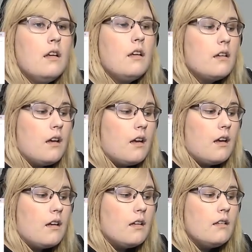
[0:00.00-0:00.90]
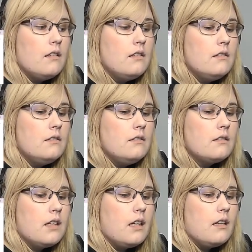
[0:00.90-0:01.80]

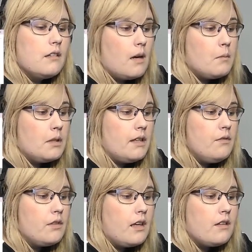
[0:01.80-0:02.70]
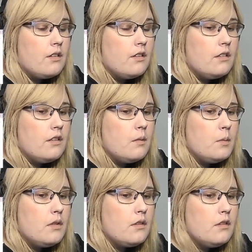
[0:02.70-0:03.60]
kind of not believe when they get turned into the
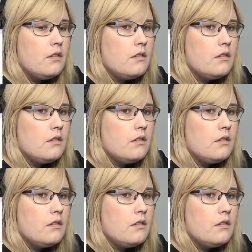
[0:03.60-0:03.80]
abuser.